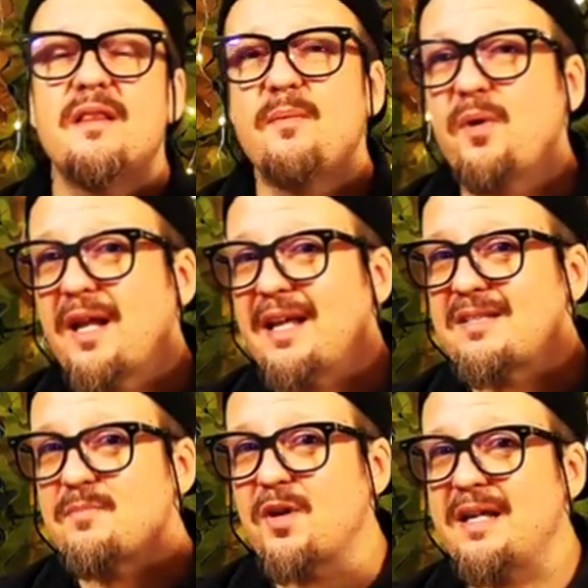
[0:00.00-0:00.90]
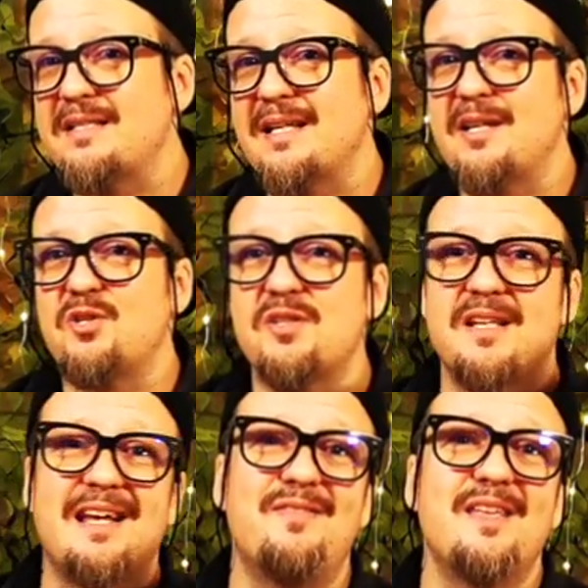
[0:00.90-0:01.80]
They're bringing out some great
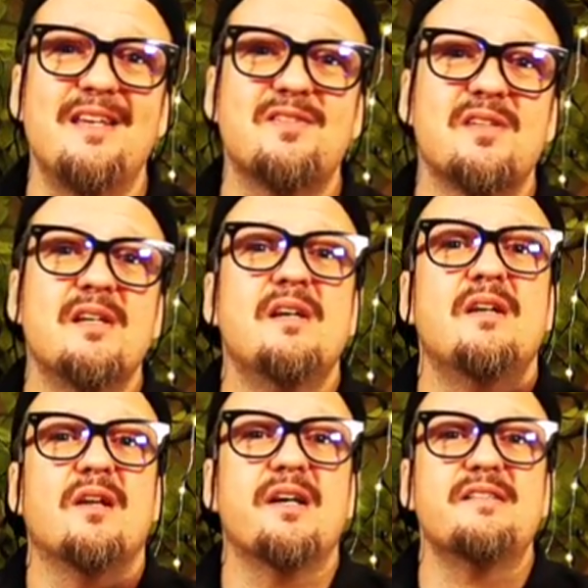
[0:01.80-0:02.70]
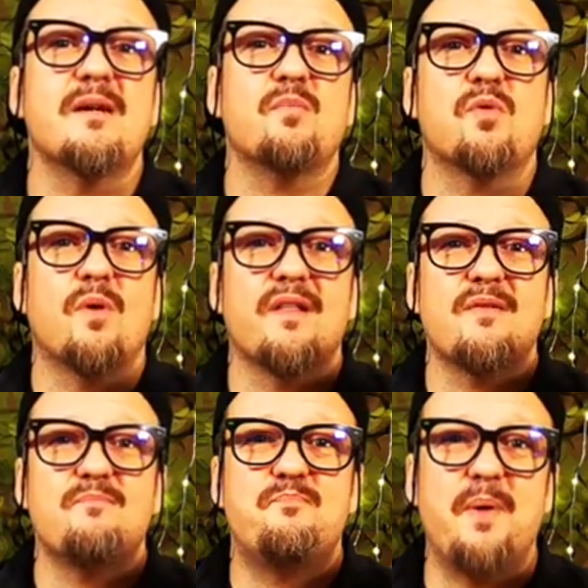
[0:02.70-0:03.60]
signatures. And this lines up with one of
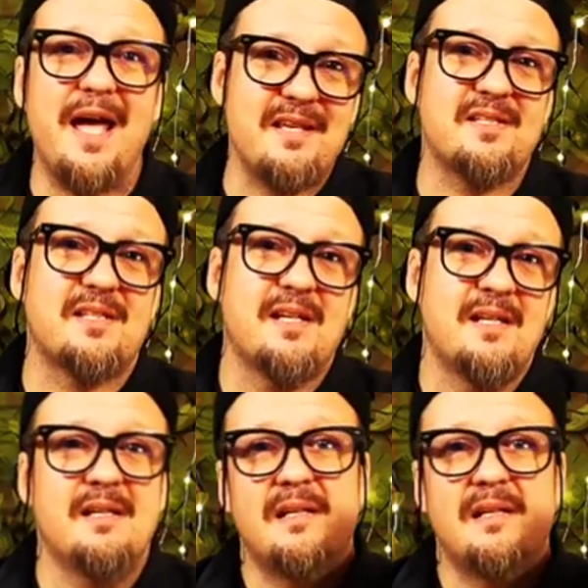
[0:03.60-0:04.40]
the best